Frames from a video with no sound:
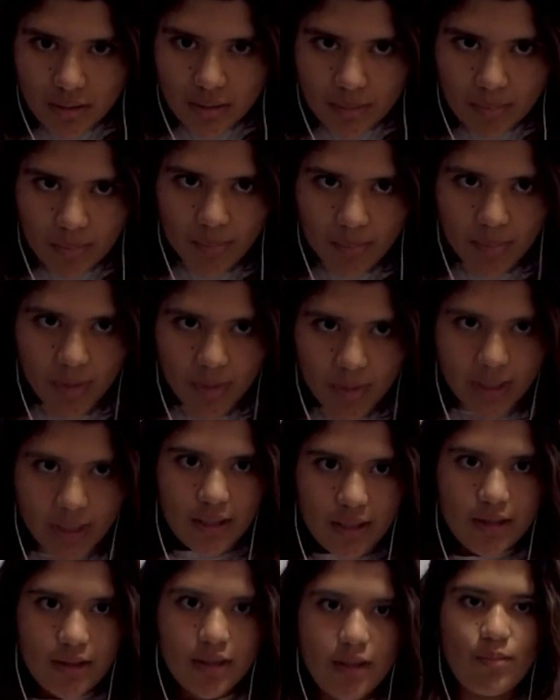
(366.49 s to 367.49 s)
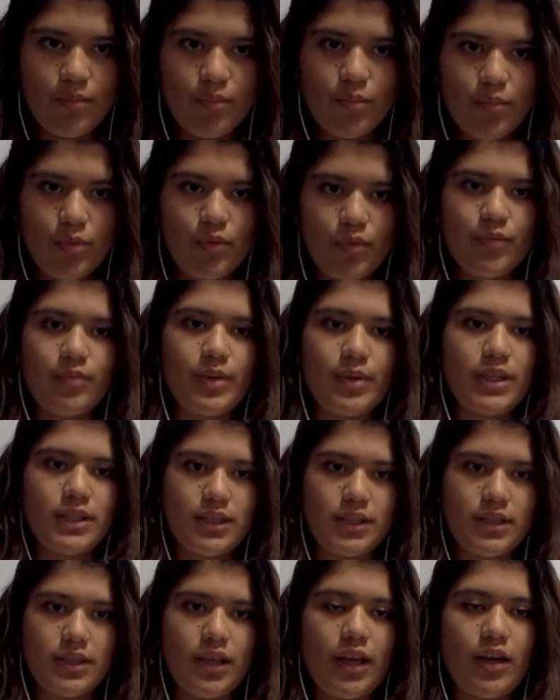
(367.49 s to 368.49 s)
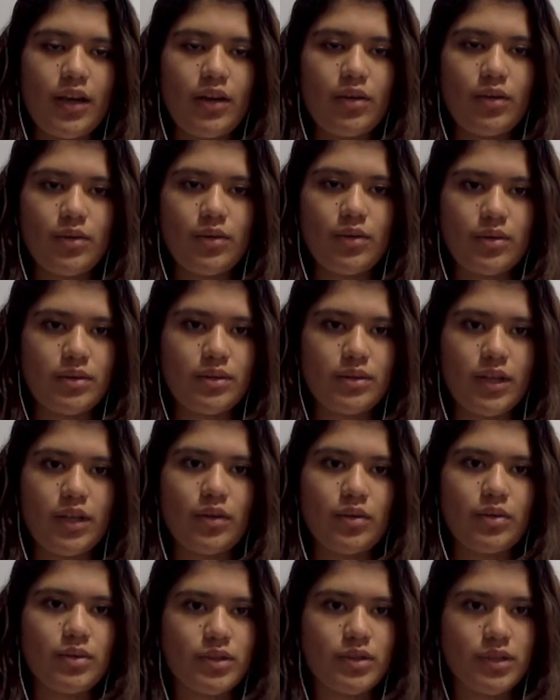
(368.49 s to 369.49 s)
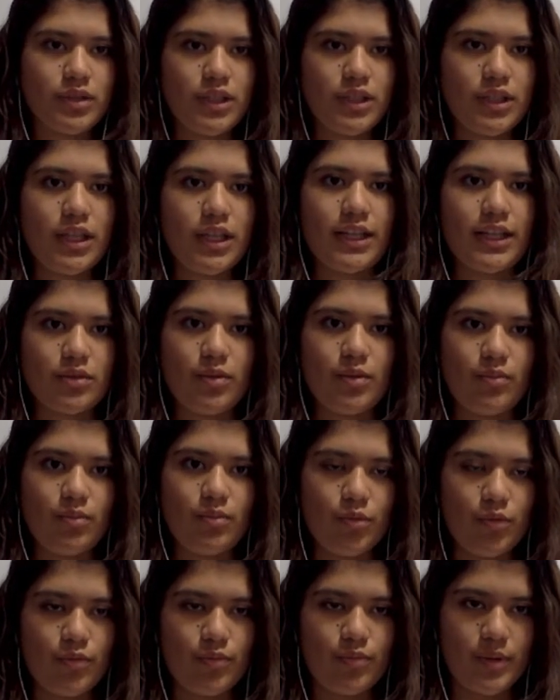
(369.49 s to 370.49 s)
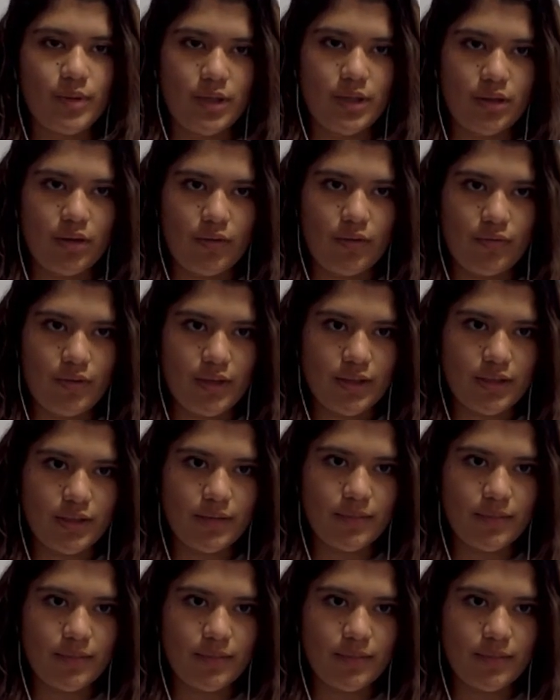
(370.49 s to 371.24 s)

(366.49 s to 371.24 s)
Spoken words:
be the movement, the oscillatory movement of it.